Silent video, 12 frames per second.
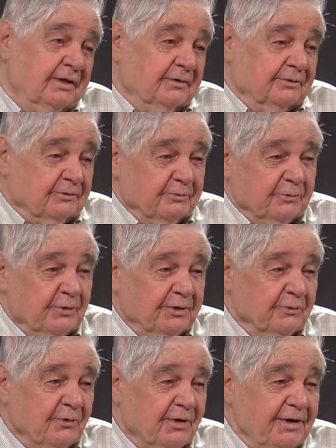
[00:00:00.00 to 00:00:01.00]
Good morning,
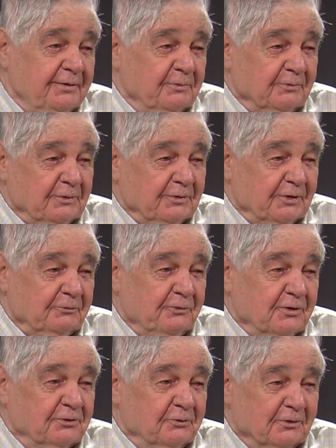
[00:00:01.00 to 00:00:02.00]
Roy.
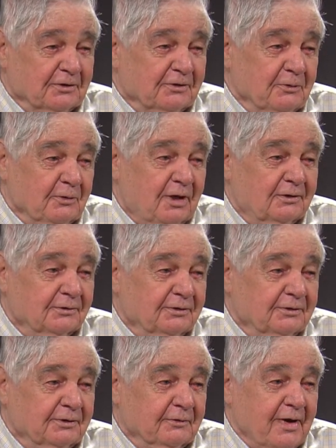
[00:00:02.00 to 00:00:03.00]
First of all,
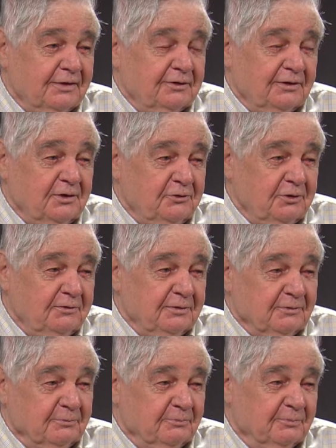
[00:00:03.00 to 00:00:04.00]
congratulate you
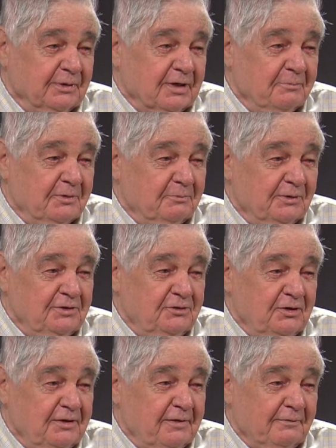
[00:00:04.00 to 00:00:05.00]
on becoming a police
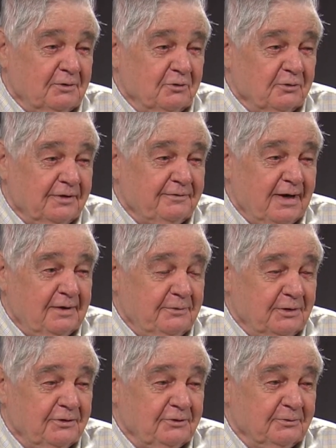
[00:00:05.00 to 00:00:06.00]
chief after 25
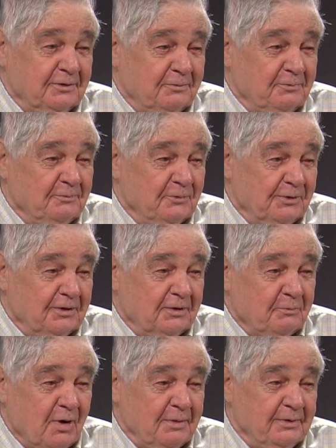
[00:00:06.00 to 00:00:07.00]
years with the
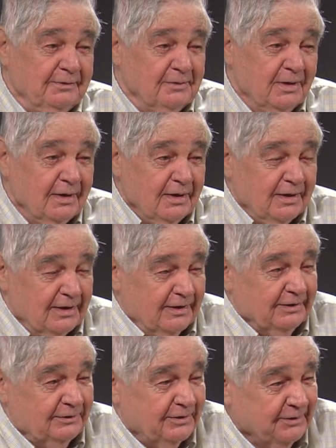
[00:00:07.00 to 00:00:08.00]
department.
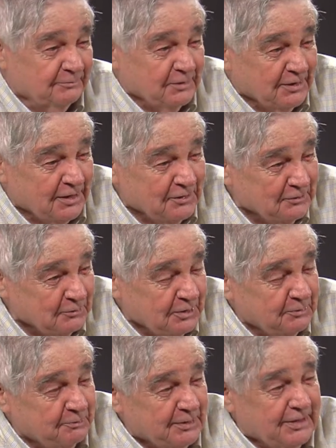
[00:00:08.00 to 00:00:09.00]
And
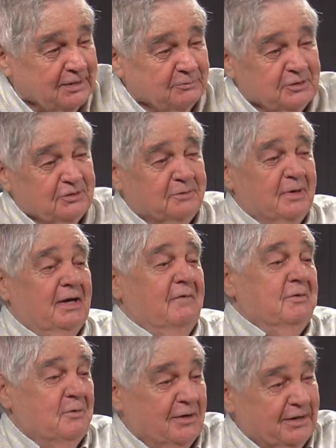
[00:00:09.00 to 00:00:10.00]
you've been just about
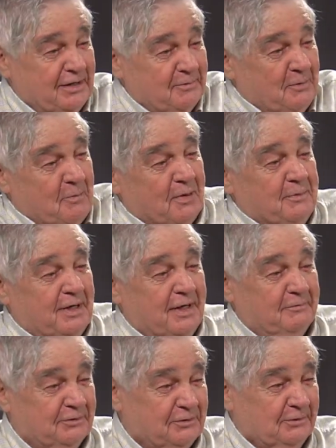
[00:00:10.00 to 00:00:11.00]
everywhere in the department,
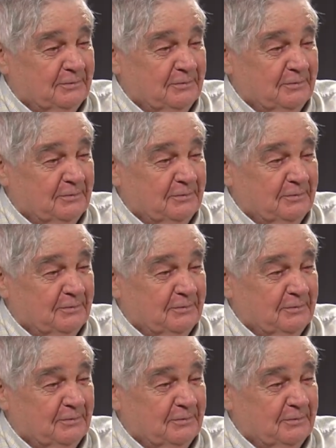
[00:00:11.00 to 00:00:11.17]
haven't you?